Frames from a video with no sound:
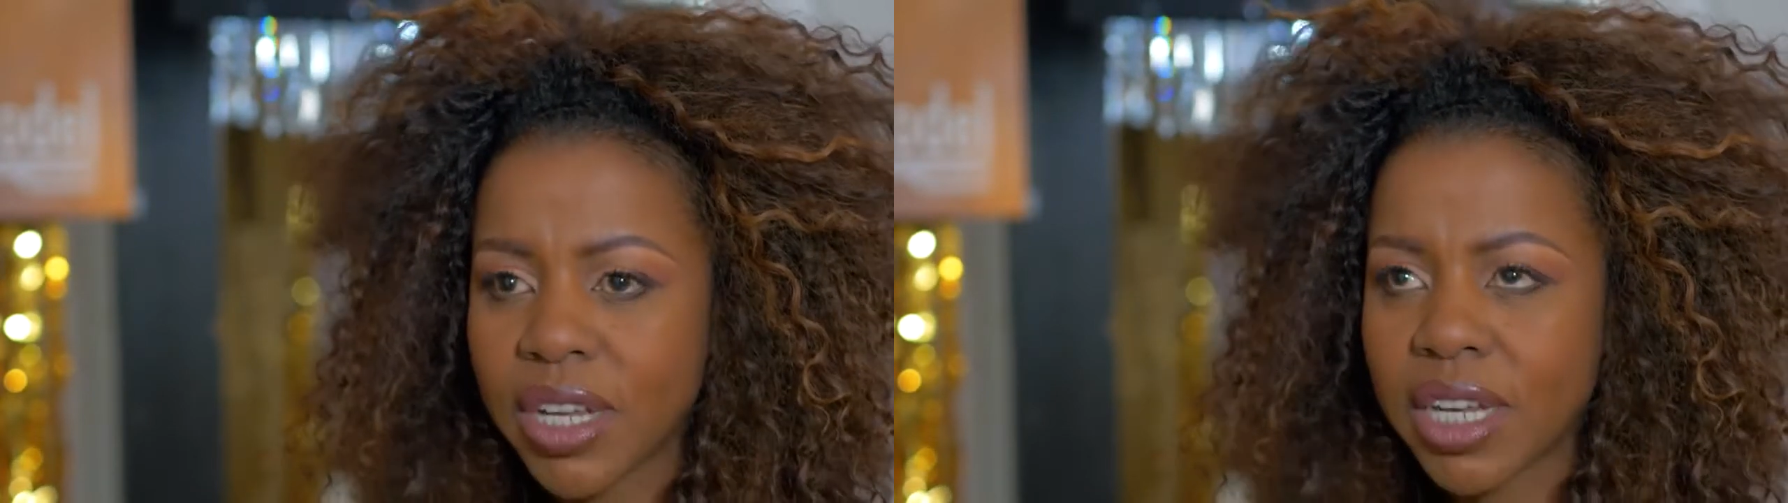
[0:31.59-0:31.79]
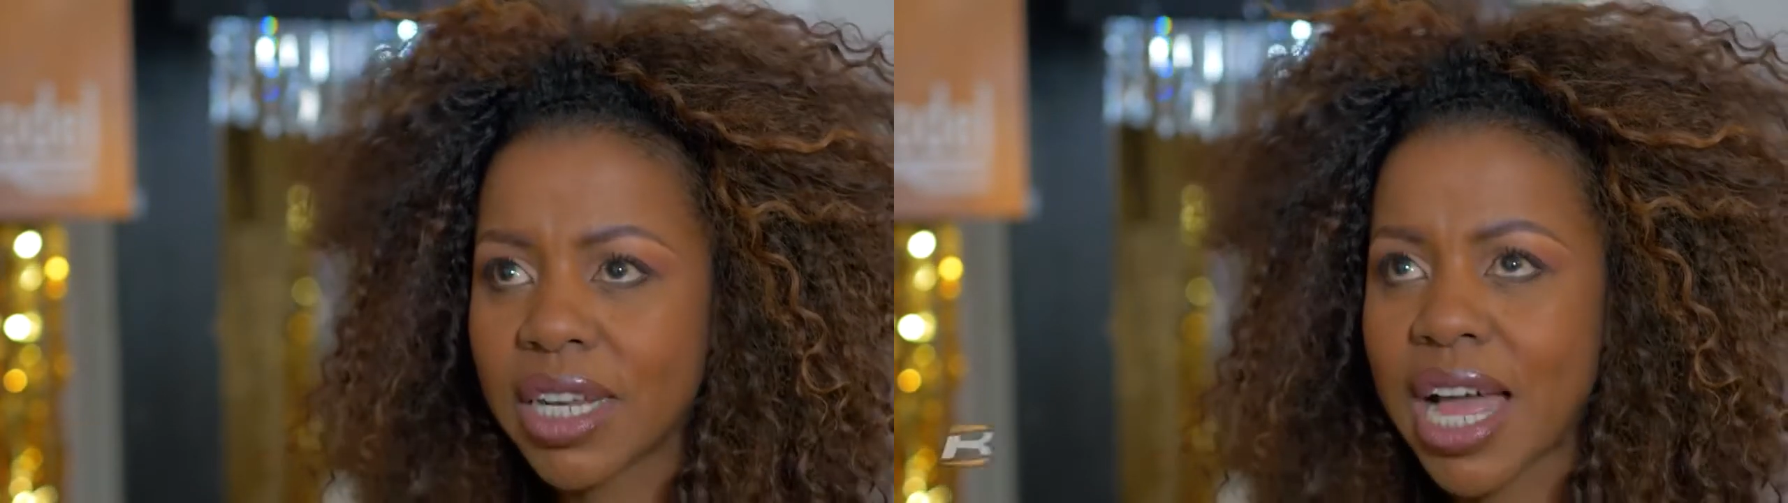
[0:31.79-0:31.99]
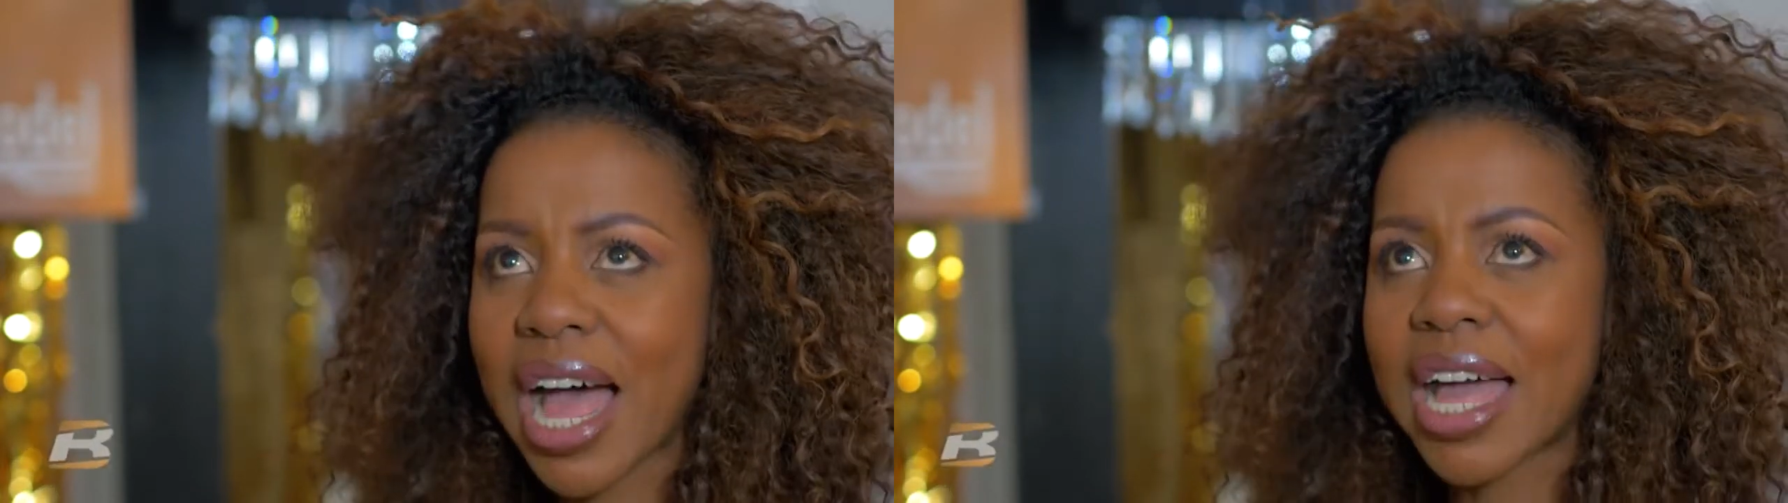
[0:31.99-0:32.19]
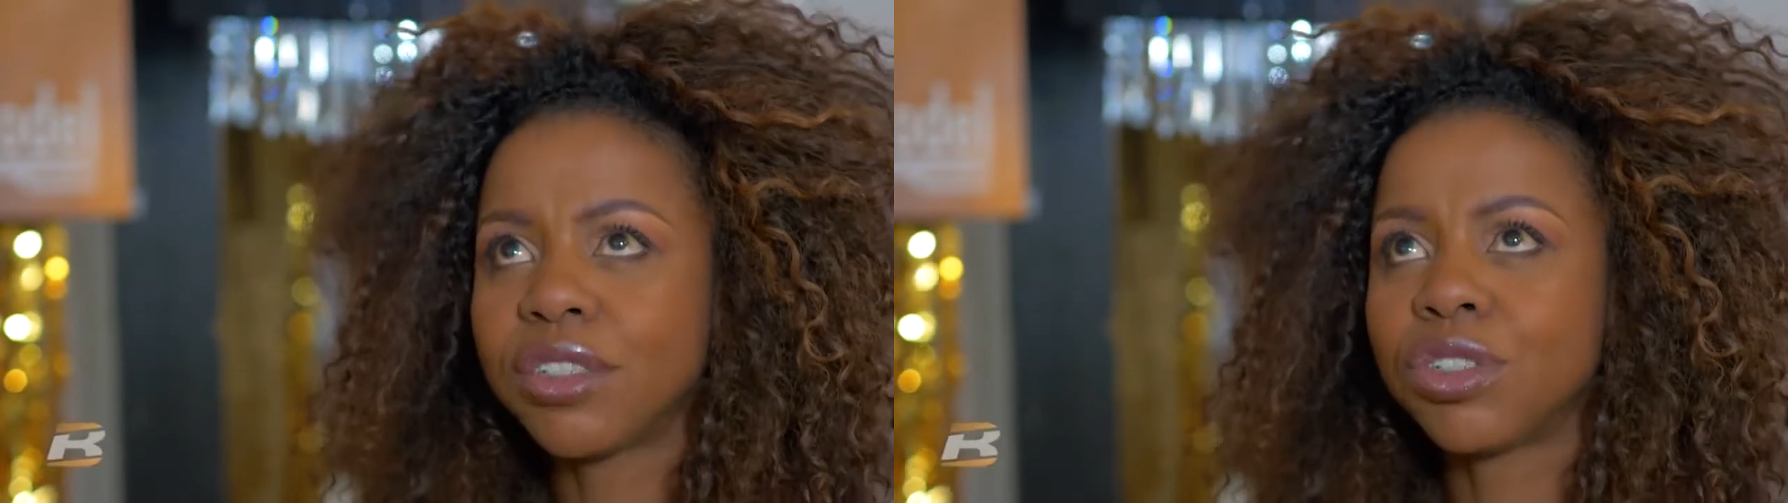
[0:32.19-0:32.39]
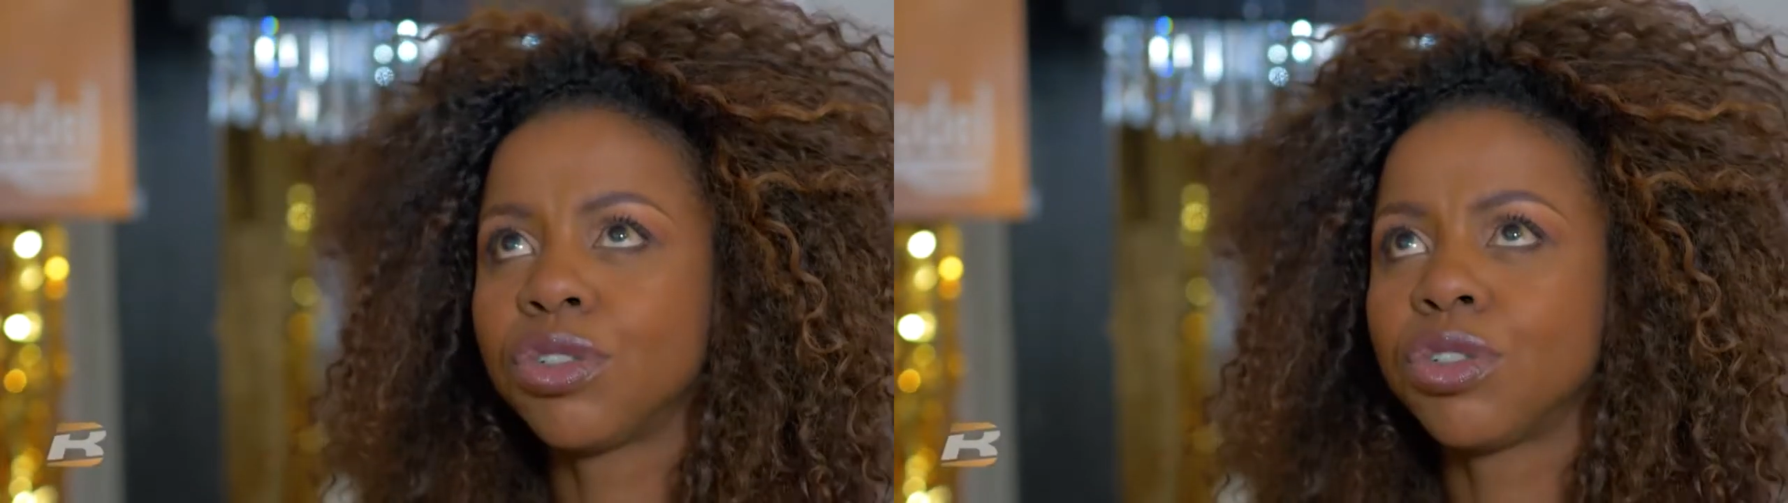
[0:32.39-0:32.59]
it
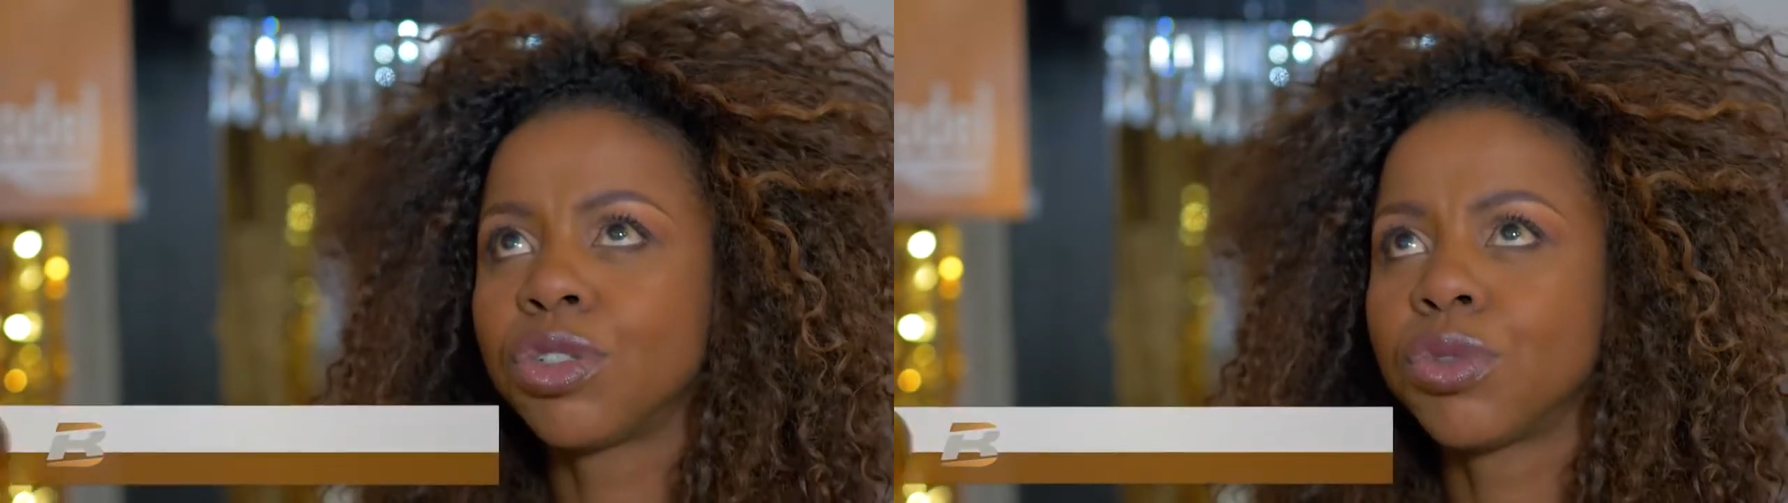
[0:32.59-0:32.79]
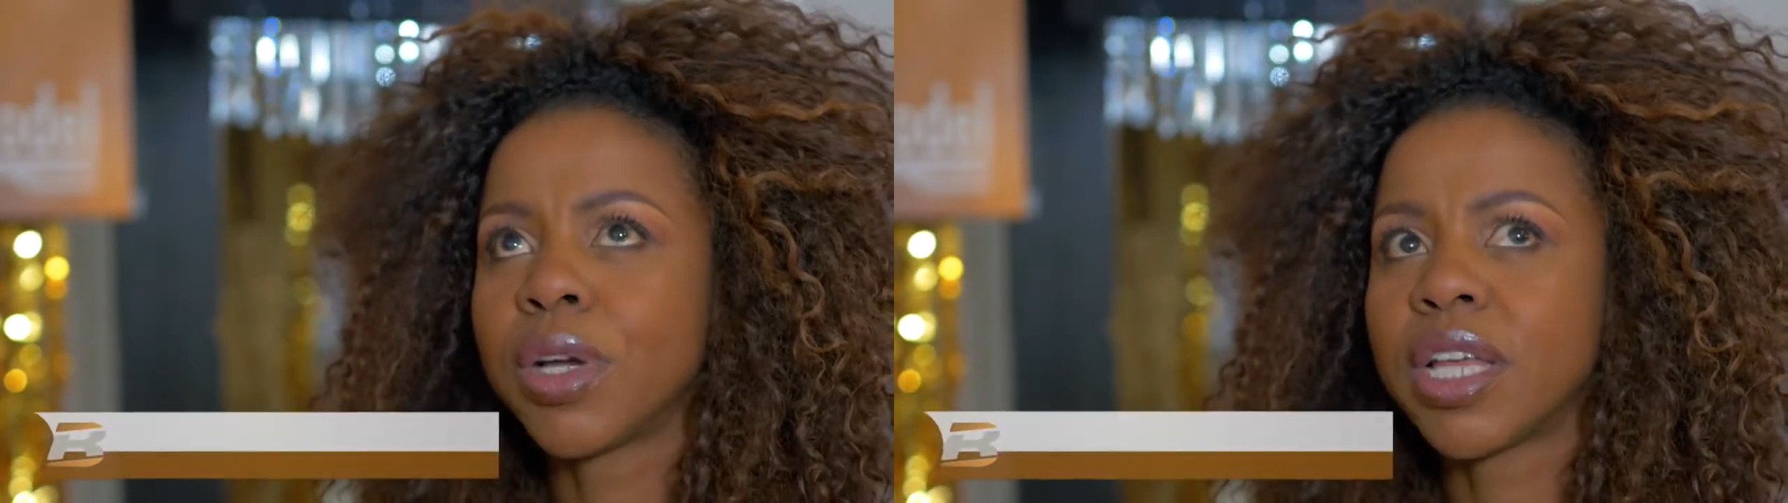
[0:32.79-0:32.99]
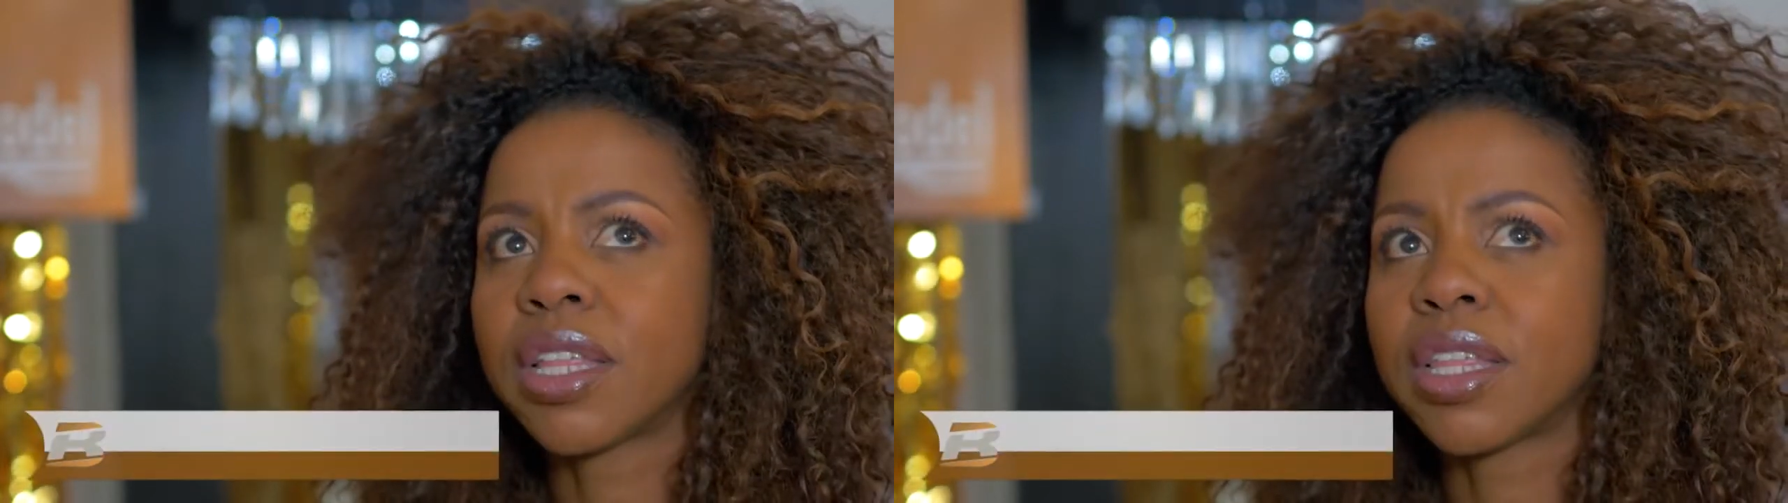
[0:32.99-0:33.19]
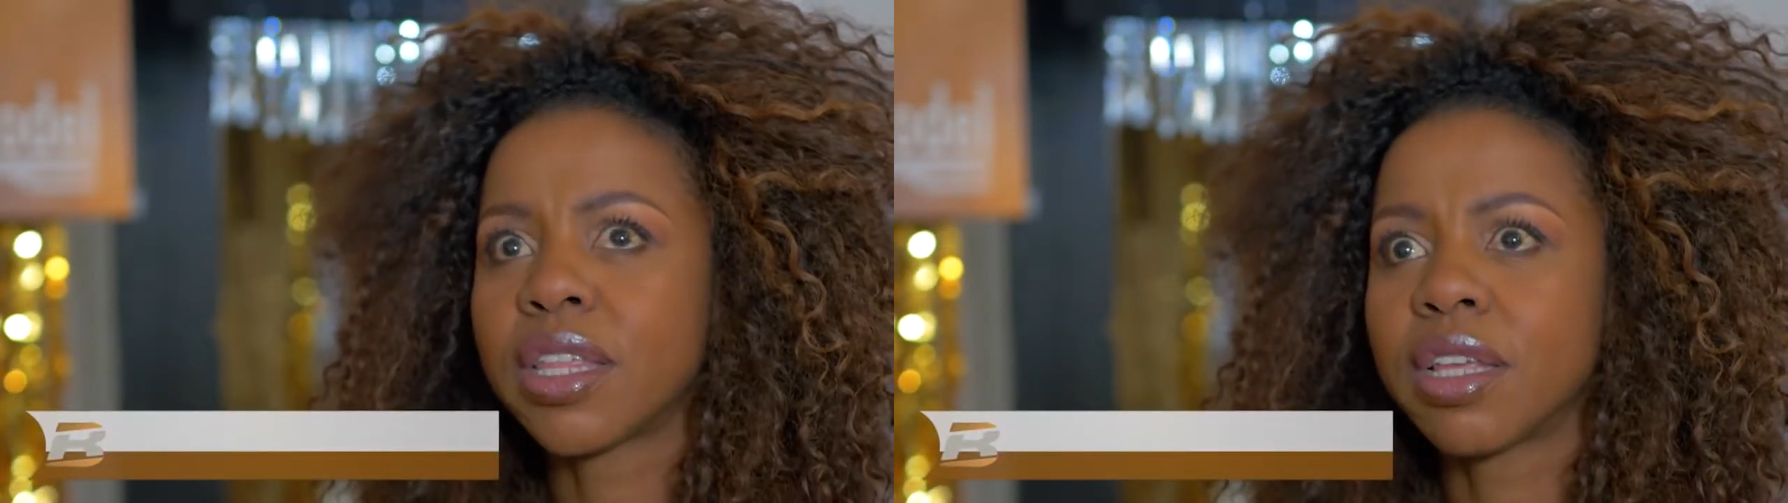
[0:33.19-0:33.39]
had to do with